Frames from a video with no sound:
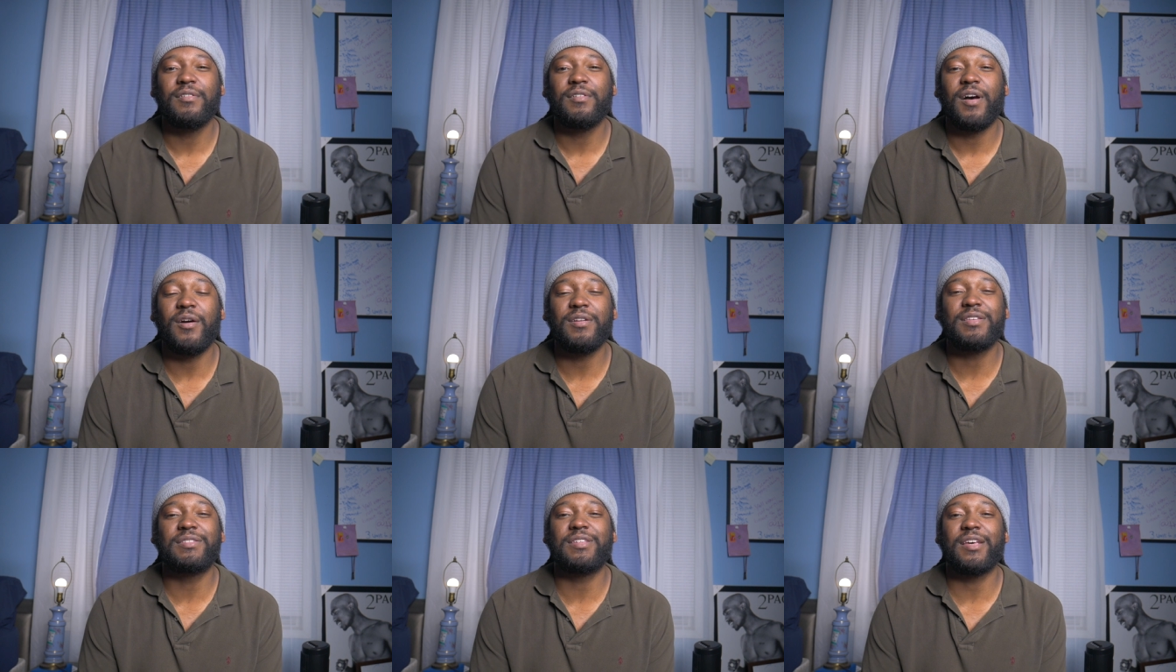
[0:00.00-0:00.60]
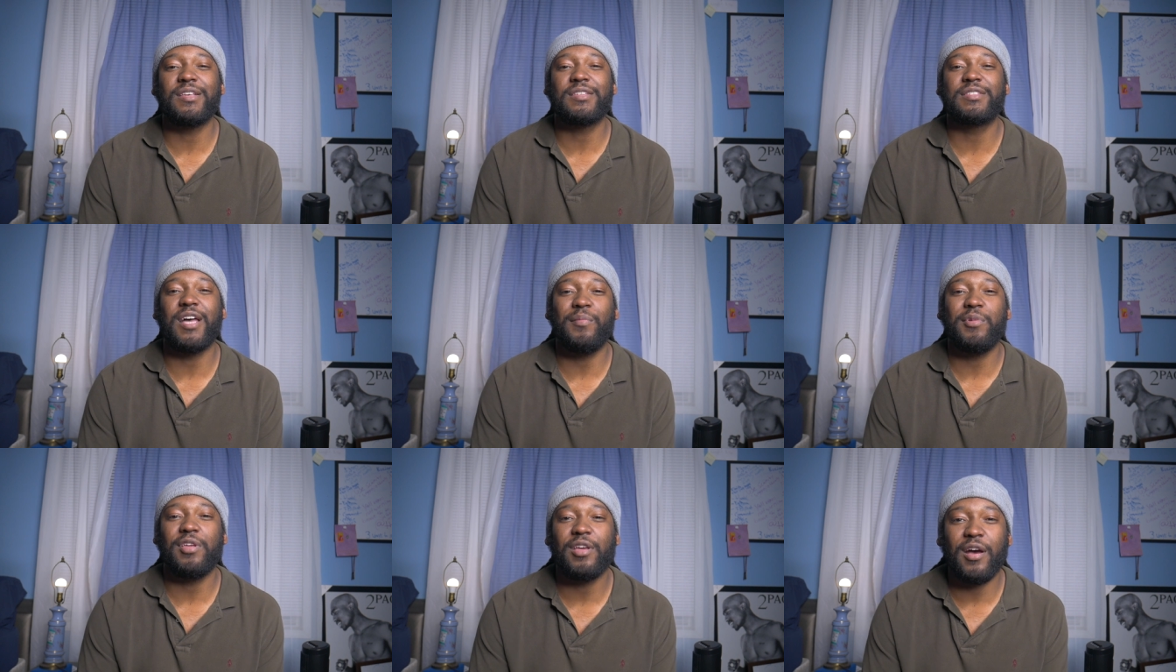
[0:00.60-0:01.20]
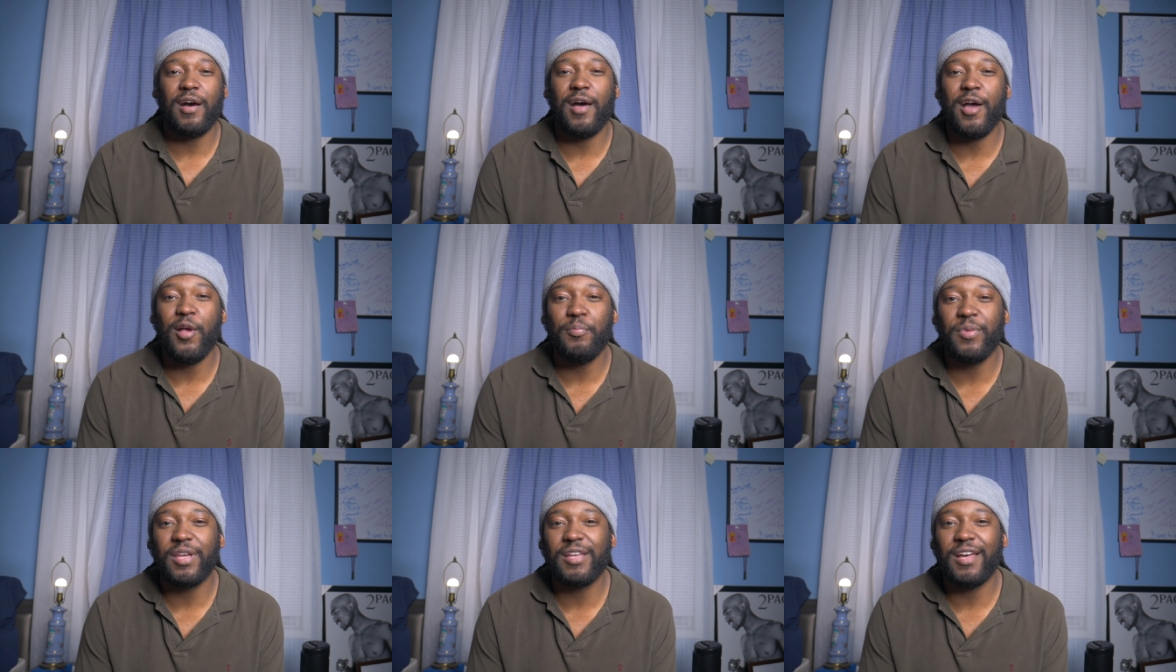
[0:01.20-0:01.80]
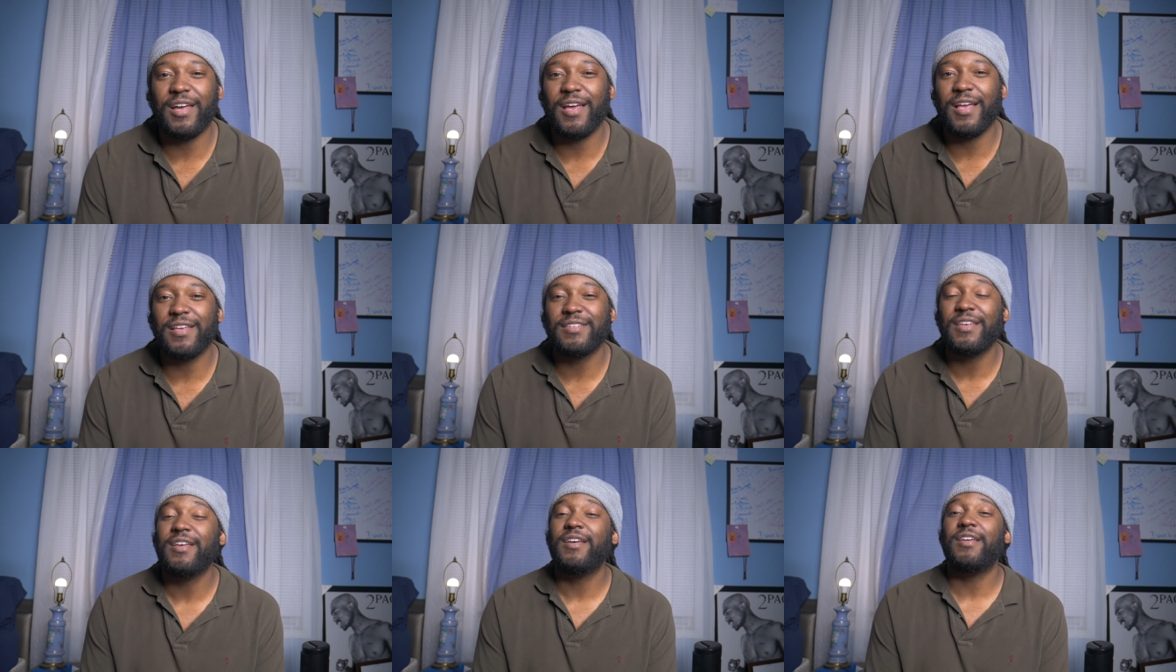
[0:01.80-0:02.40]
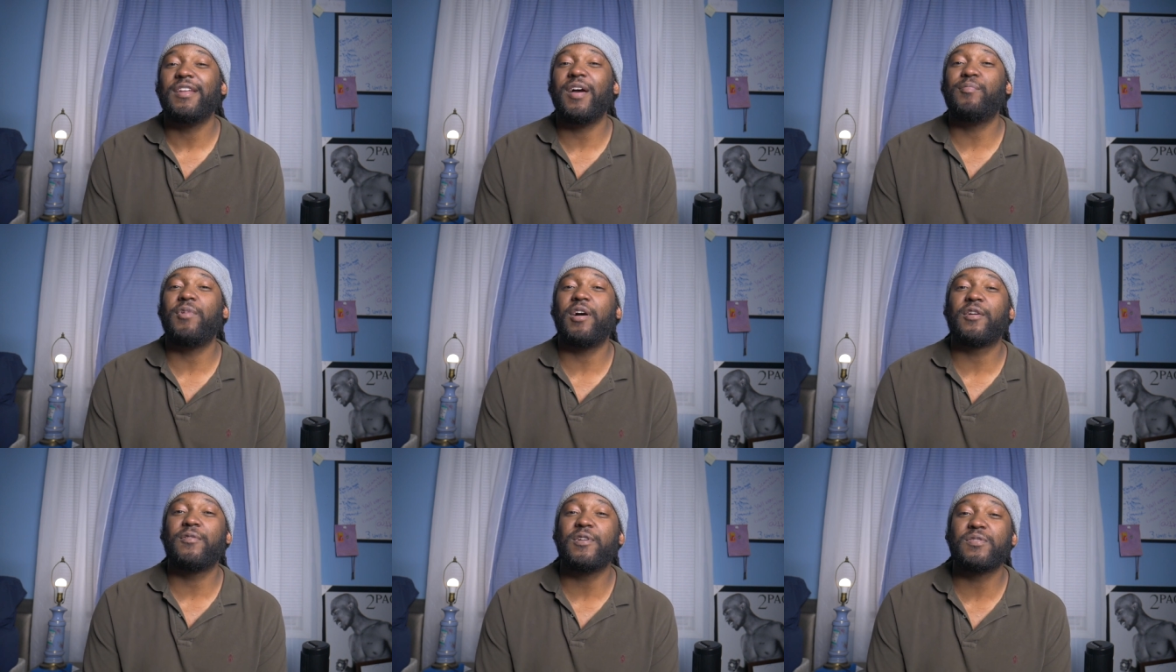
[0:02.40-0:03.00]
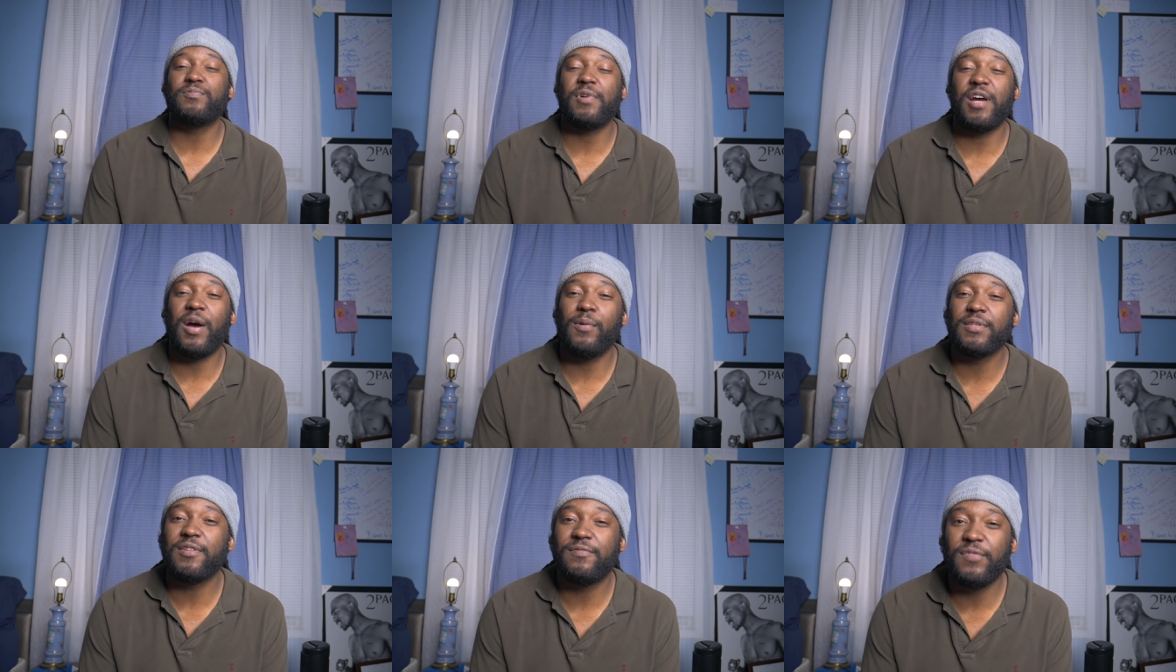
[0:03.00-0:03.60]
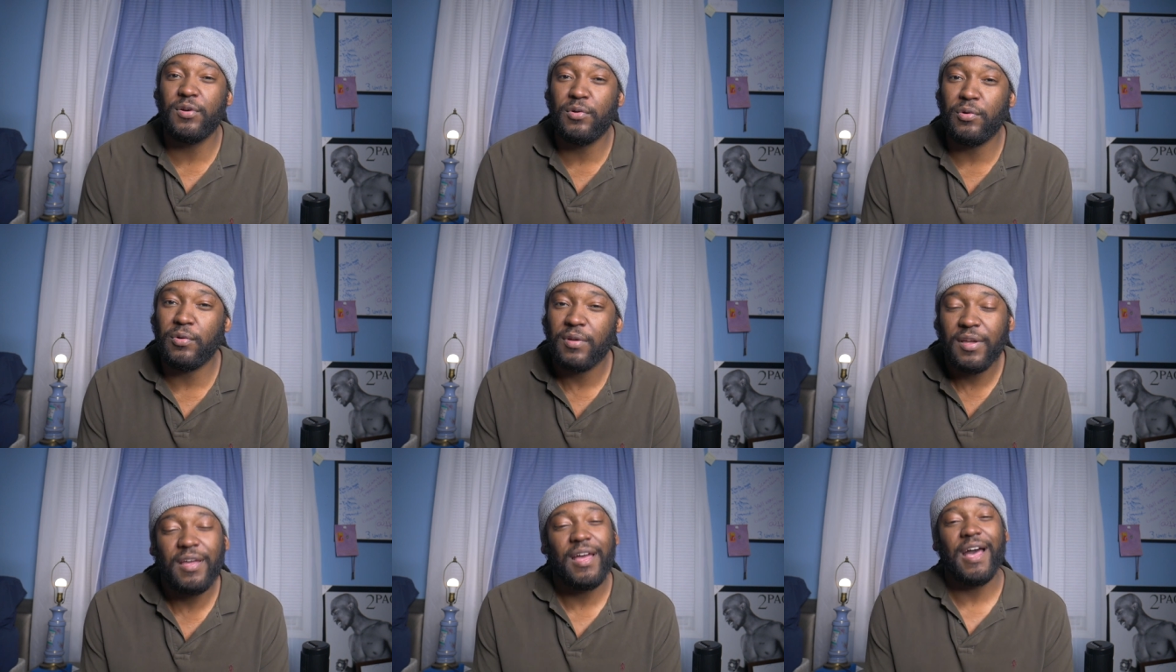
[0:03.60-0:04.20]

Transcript: on the set of Stomp the Yard, because that boy Chris Brown was a fool.